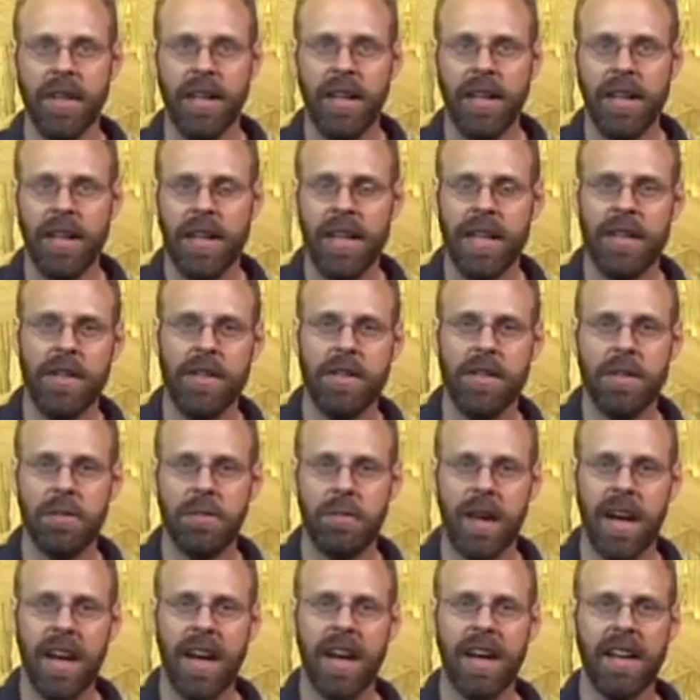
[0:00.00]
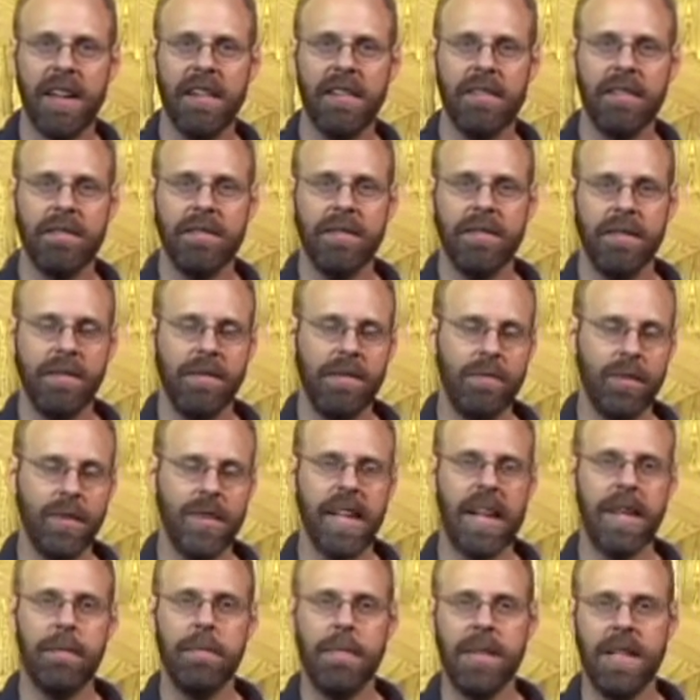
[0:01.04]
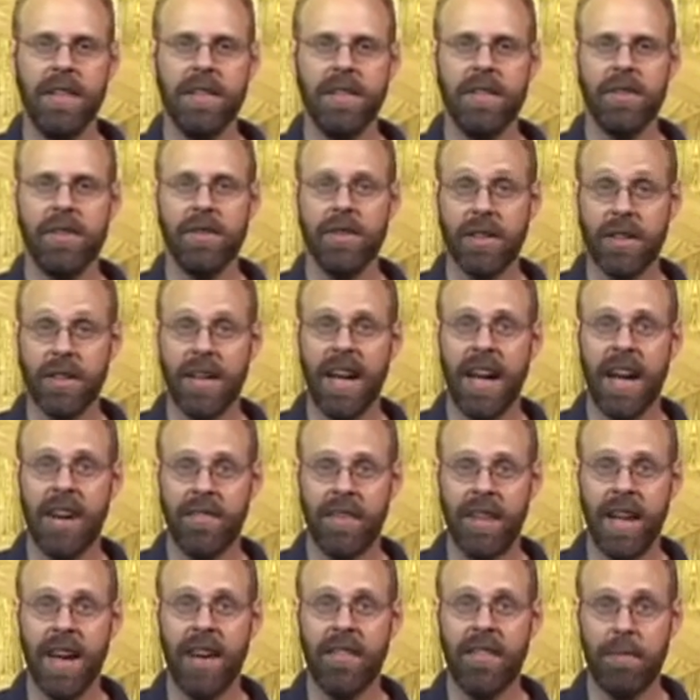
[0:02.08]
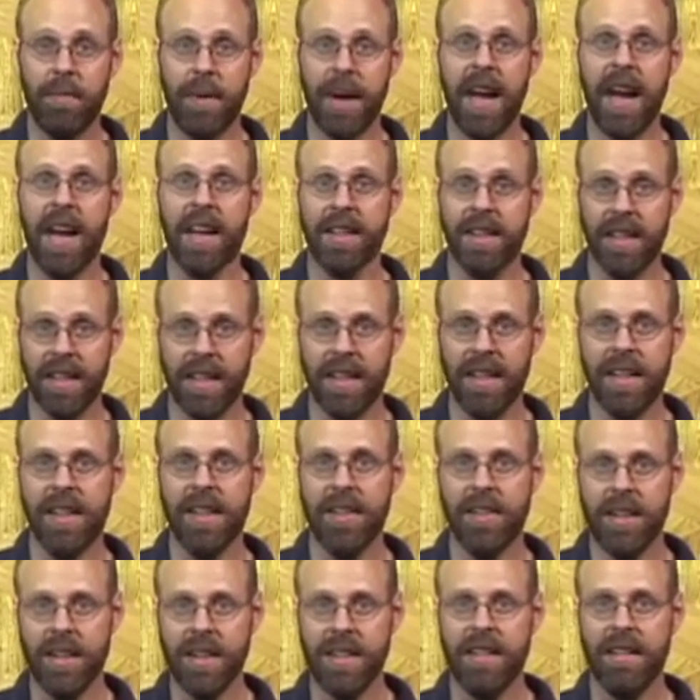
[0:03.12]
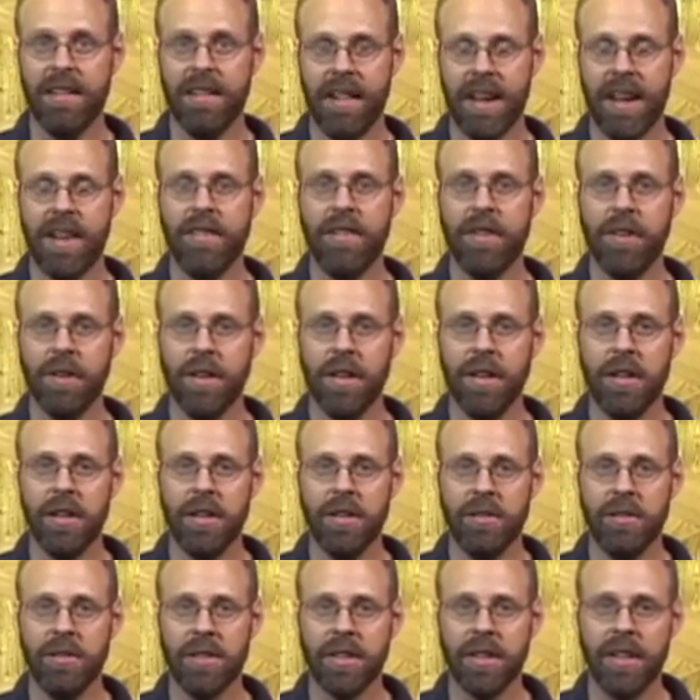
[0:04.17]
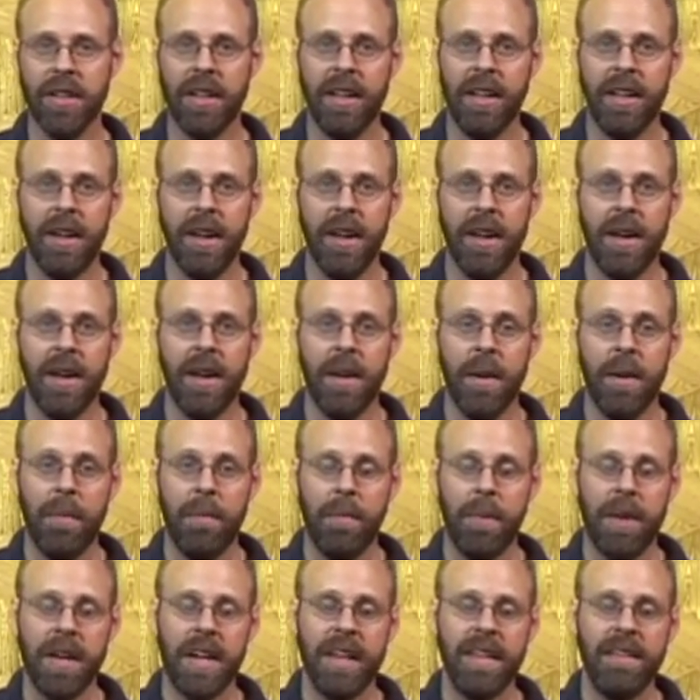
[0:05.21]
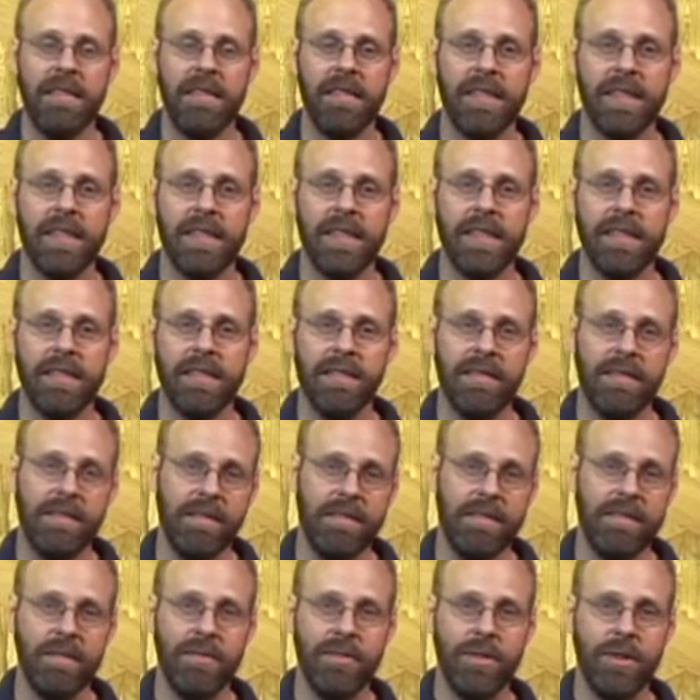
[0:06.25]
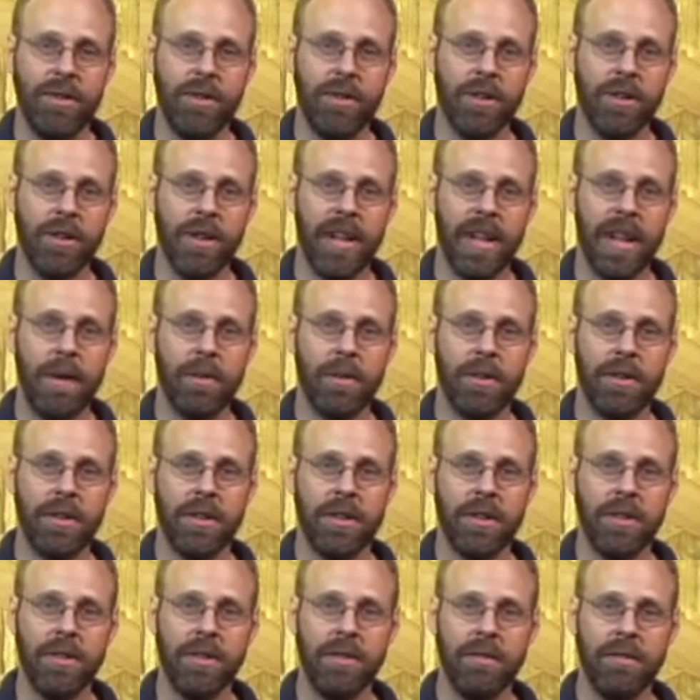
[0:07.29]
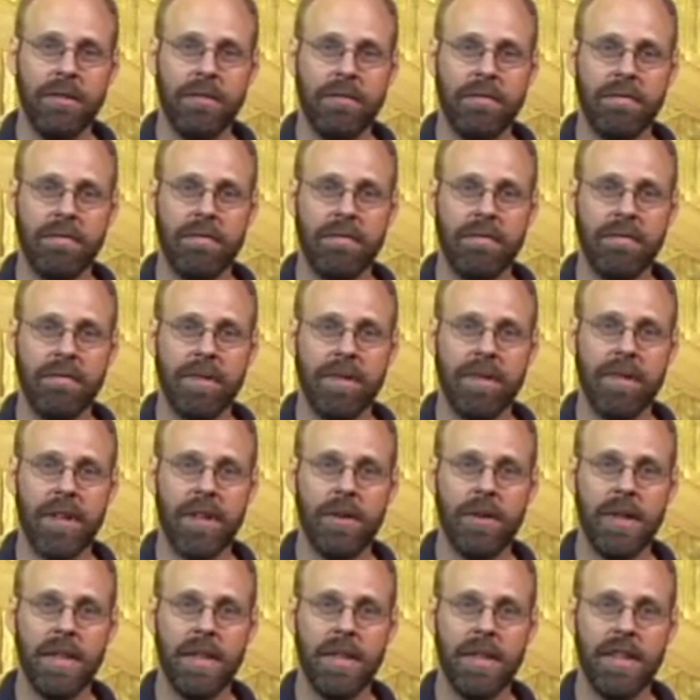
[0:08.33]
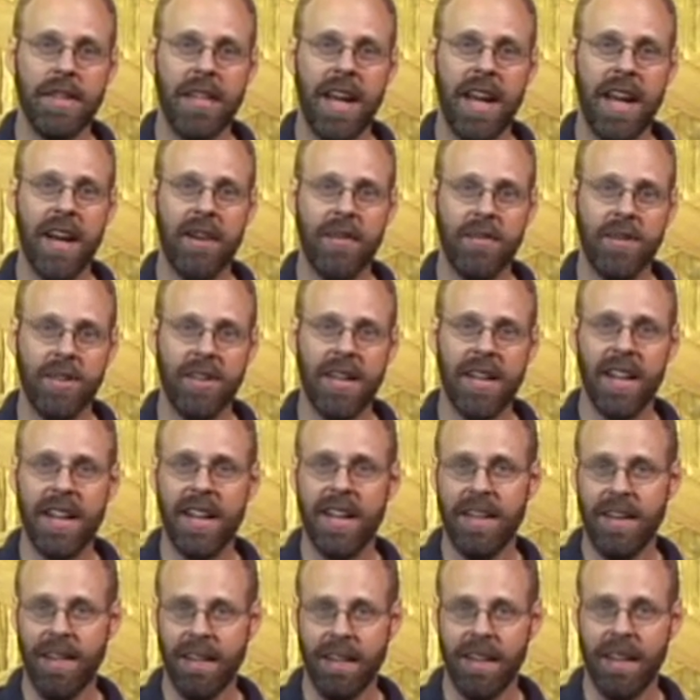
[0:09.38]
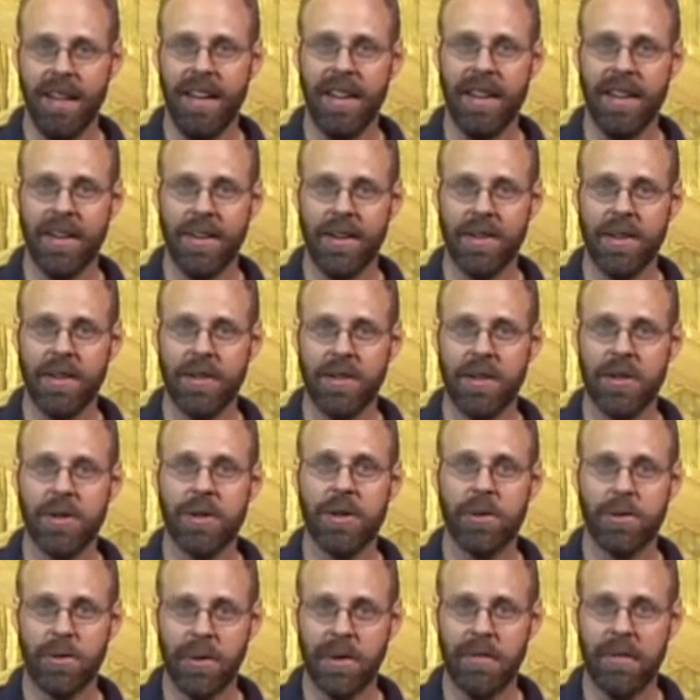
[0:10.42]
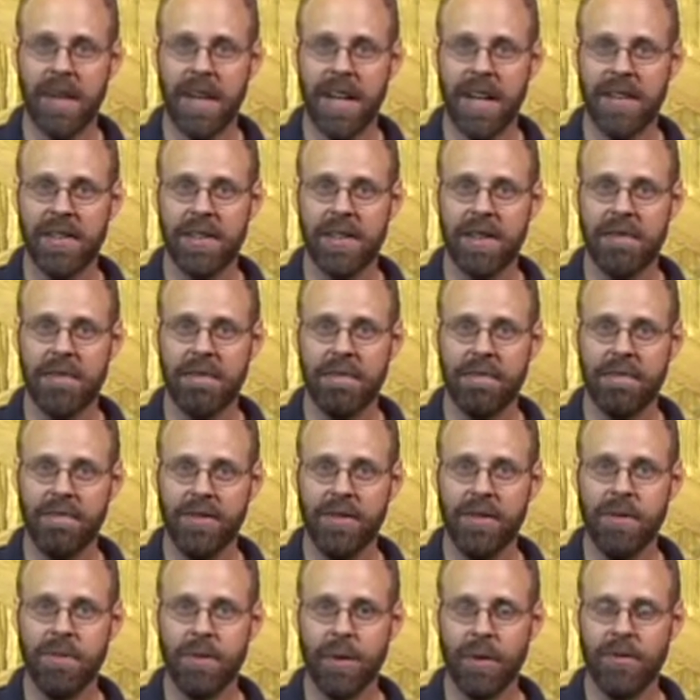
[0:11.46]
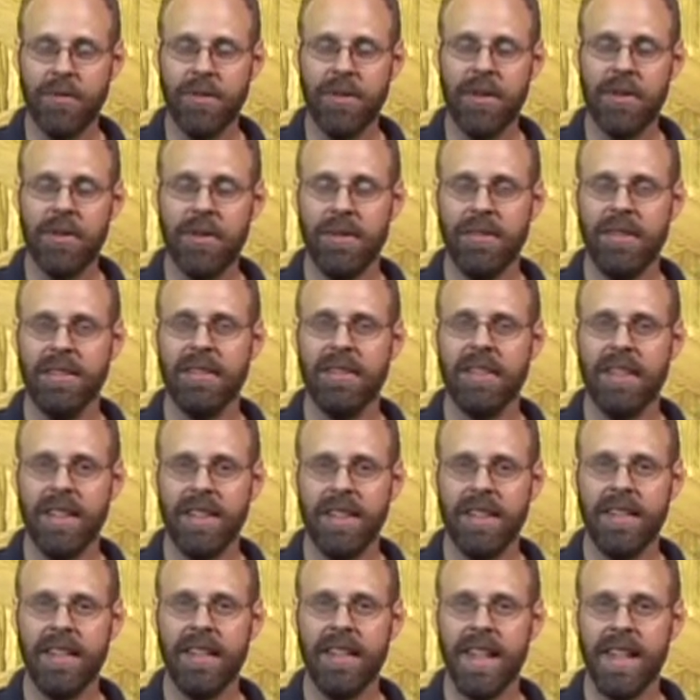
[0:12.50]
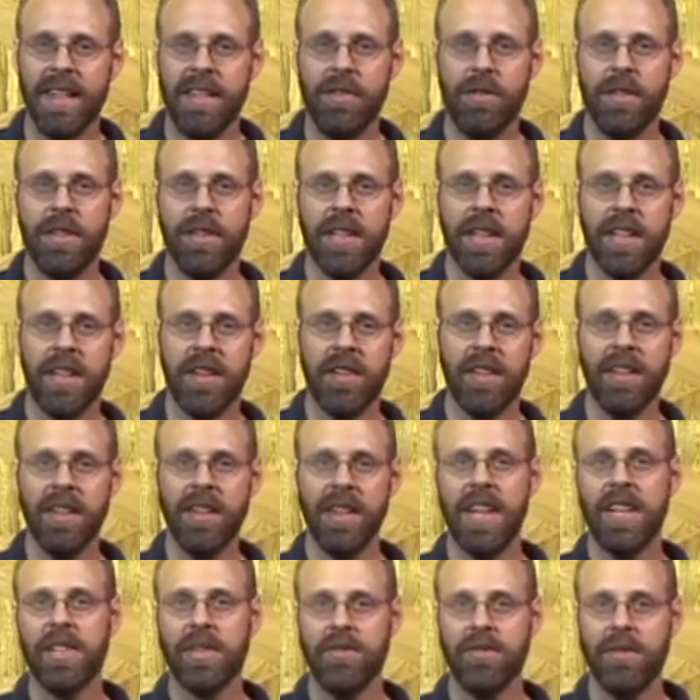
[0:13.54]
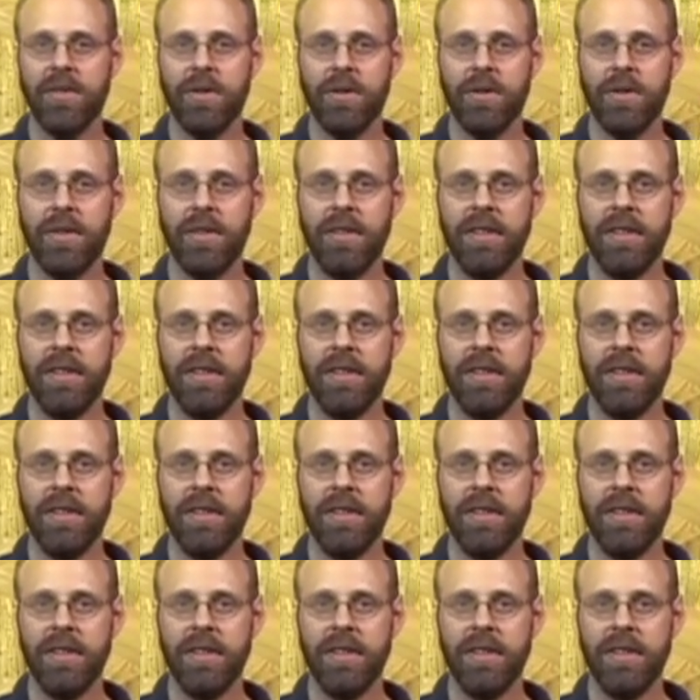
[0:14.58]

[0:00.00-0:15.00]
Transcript: into your pack. And what that means is you're going to have a pack that can carry heavier loads. But if you're able to go into town, say, go to the grocery store and buy some food, more food, then you can carry less food